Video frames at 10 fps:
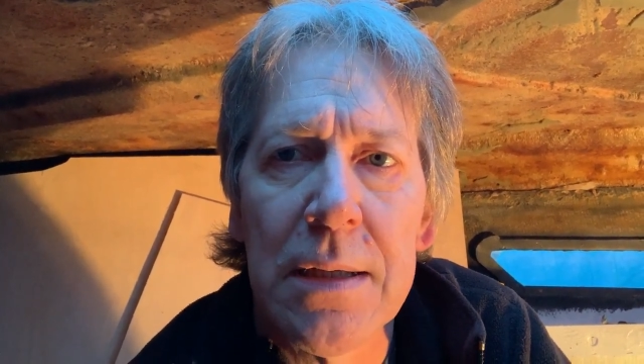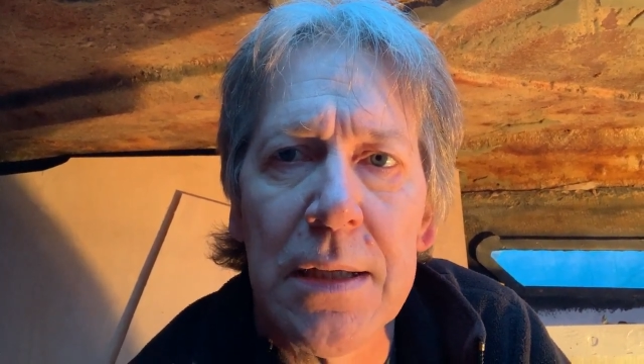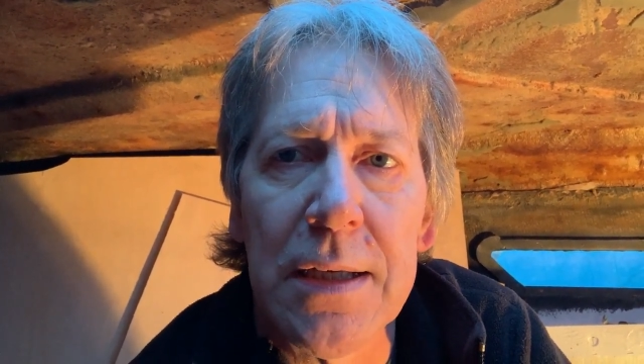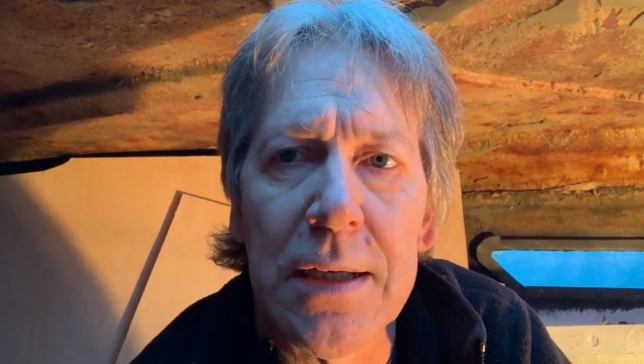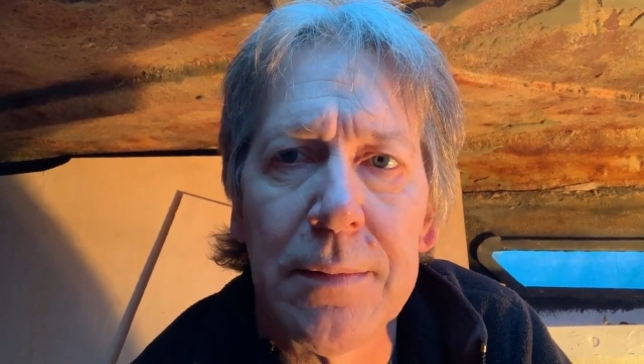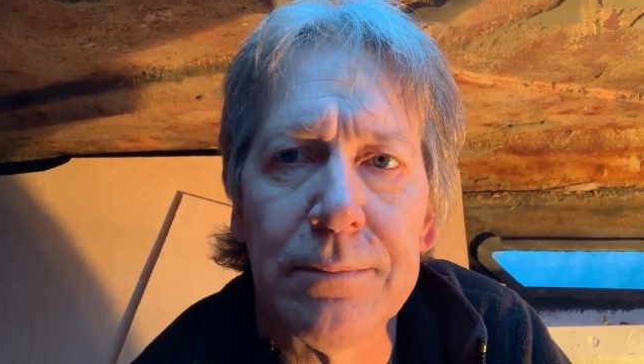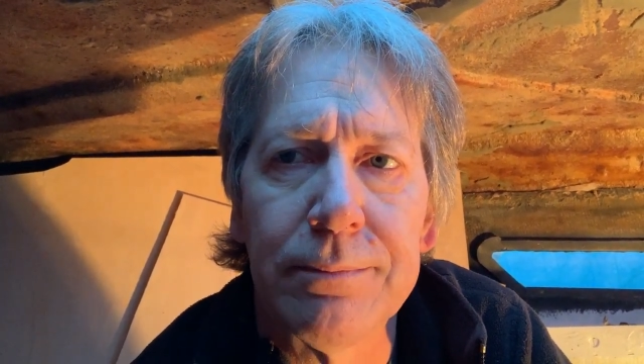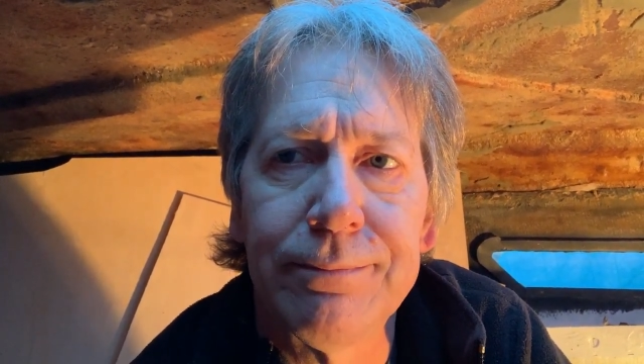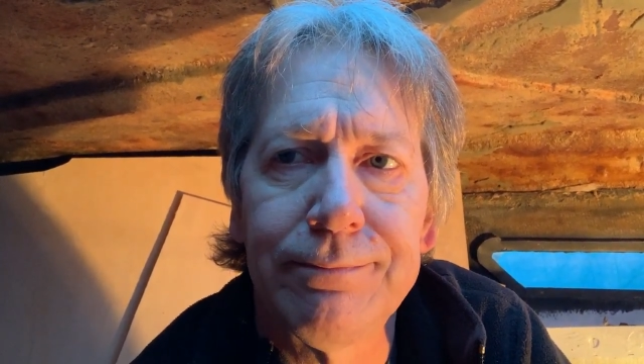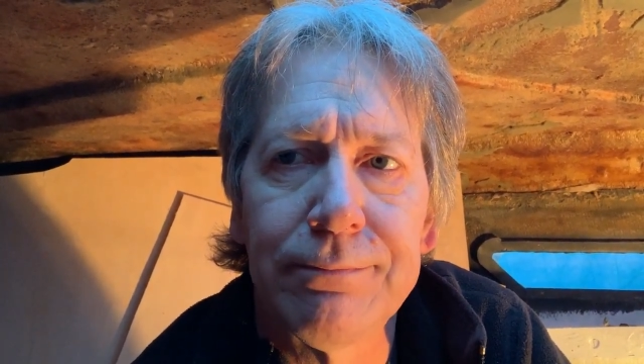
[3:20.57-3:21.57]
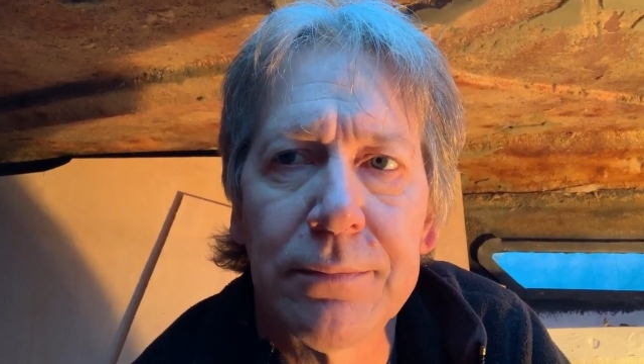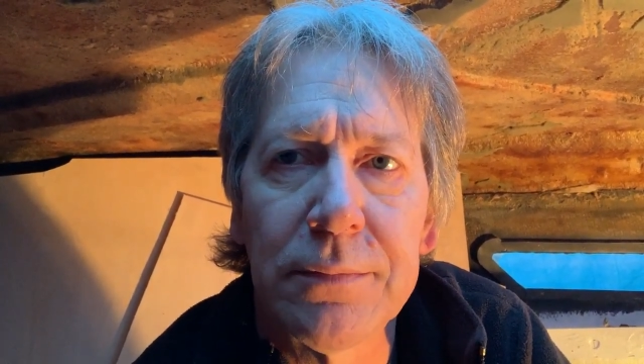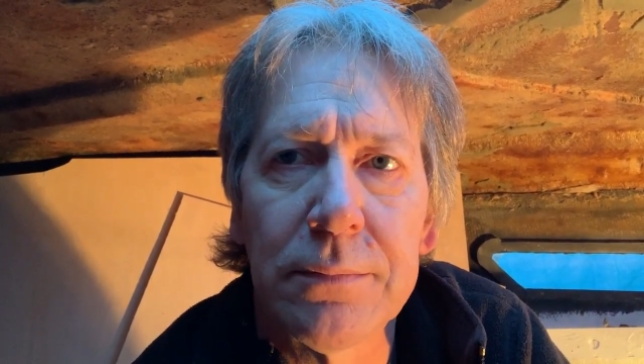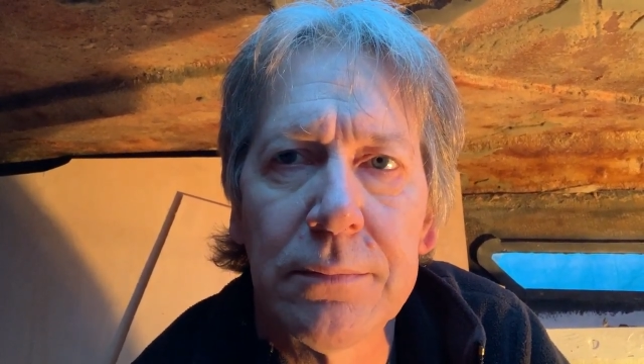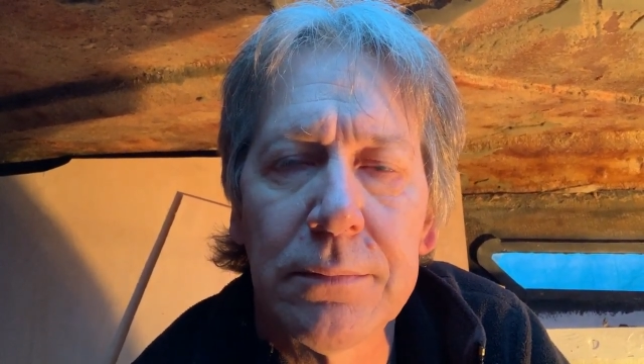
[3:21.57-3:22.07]

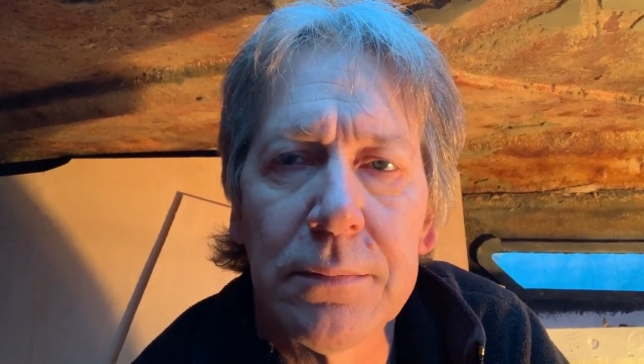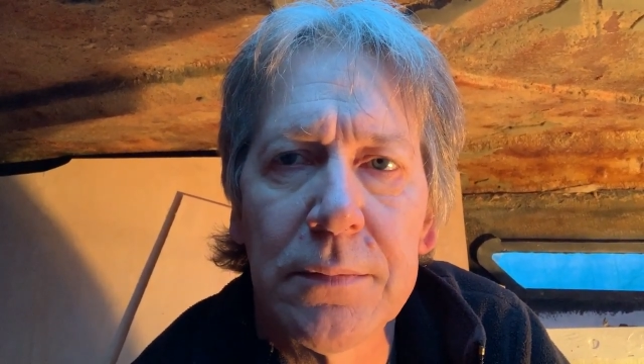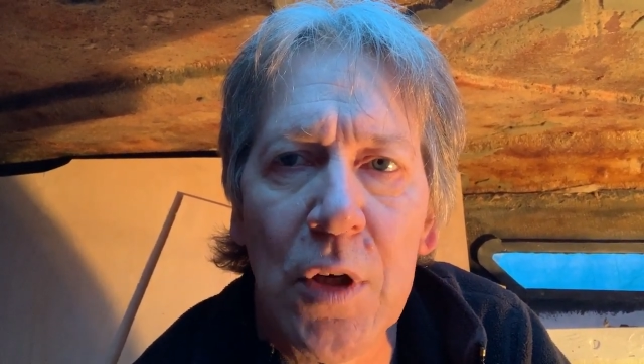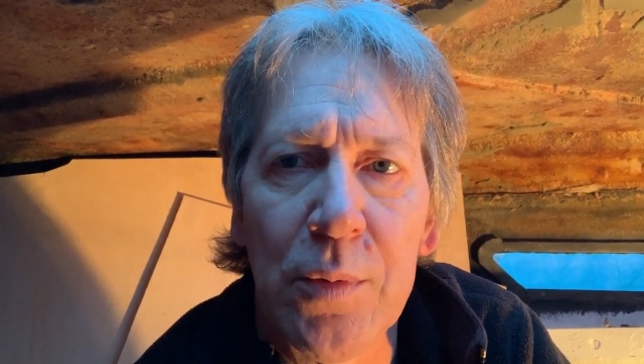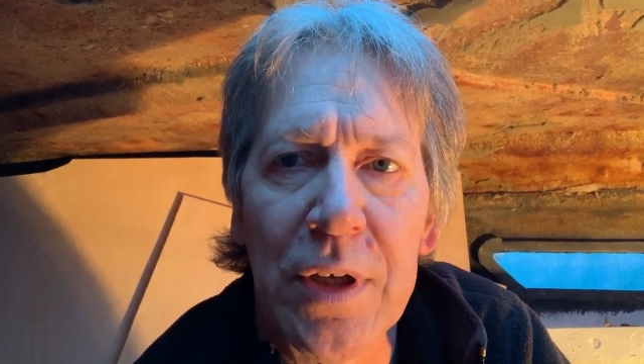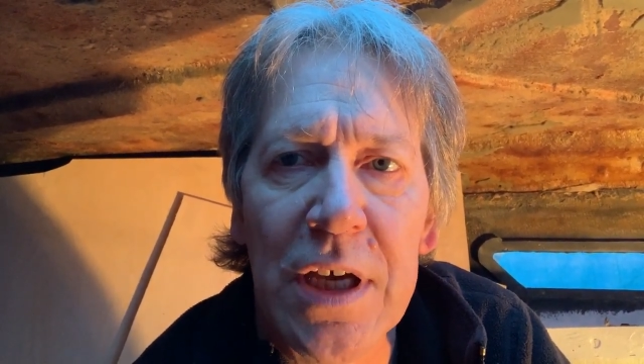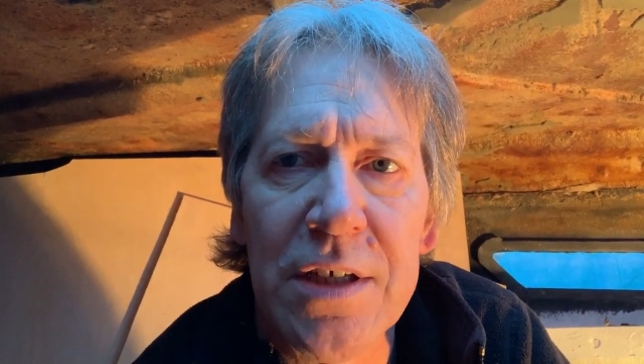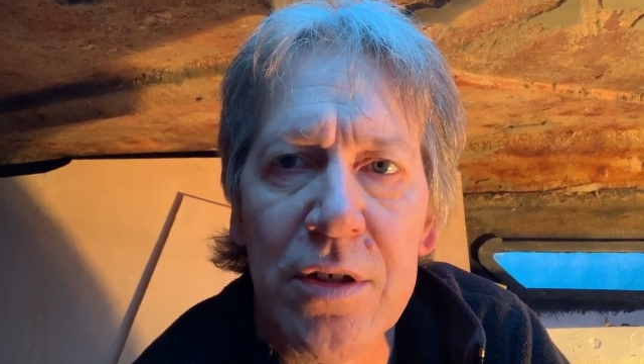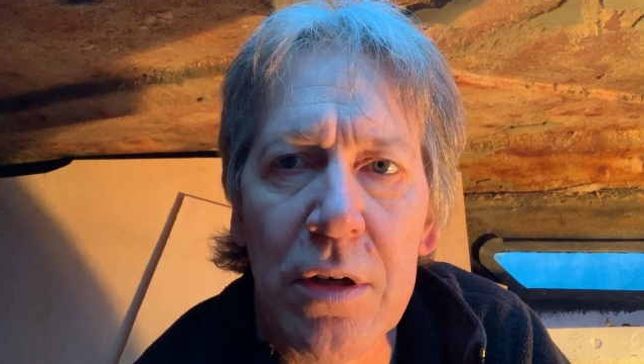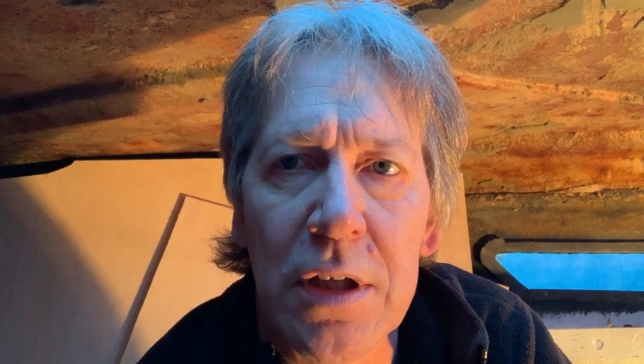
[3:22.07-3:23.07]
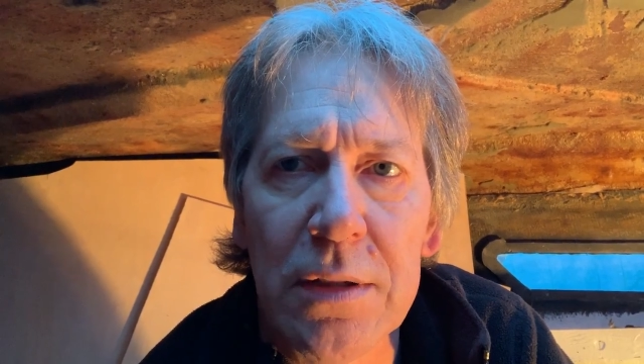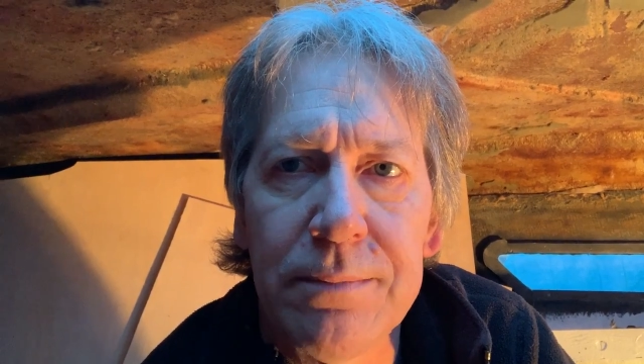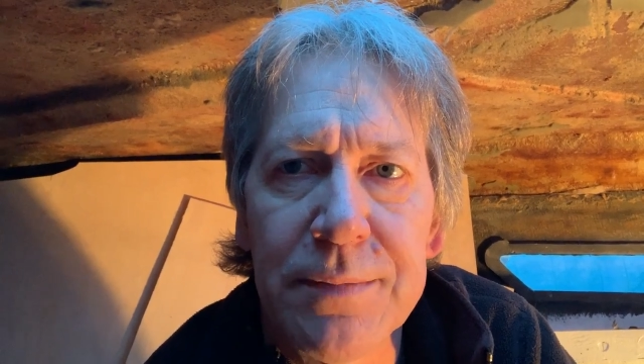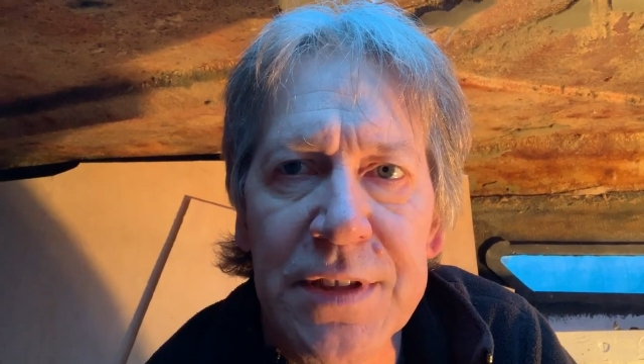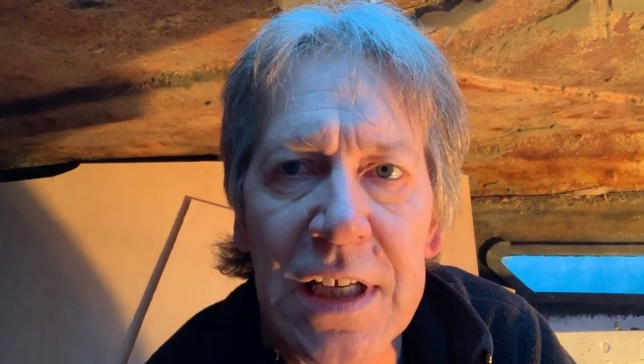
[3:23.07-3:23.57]
Hope you guys are all
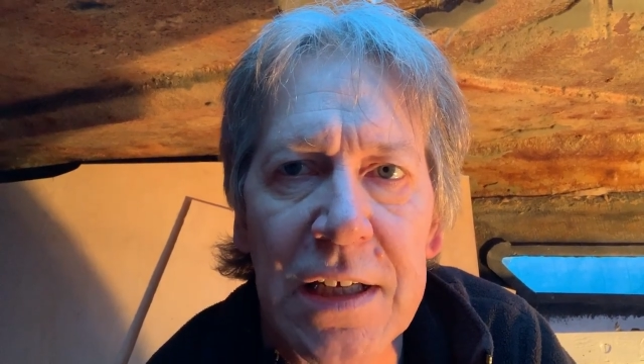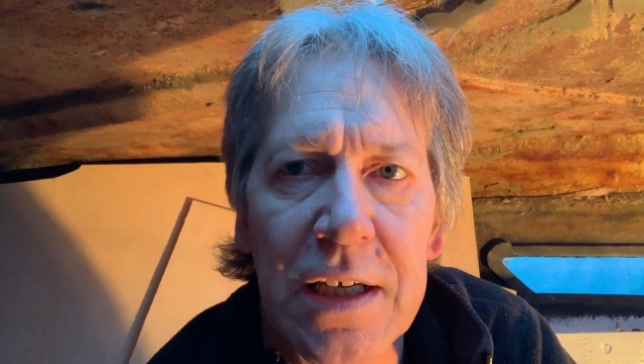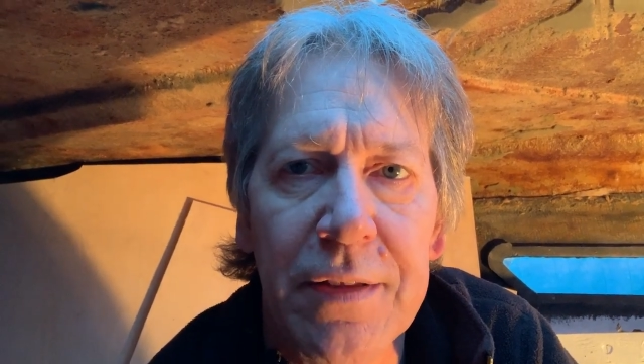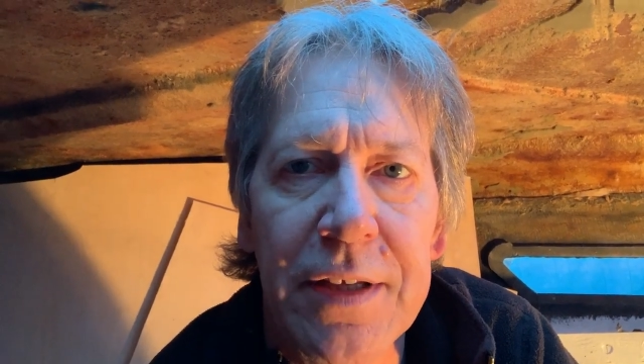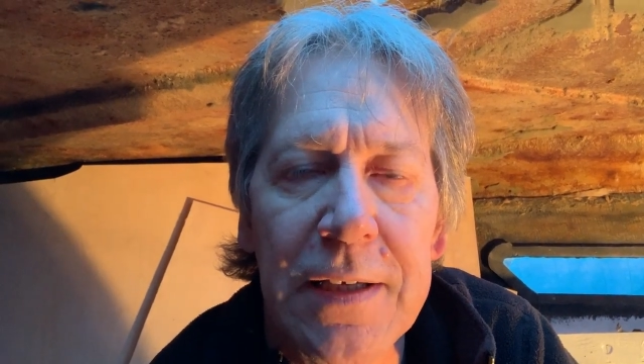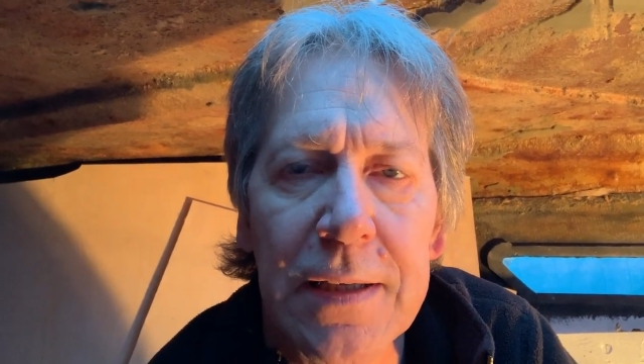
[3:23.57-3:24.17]
staying healthy,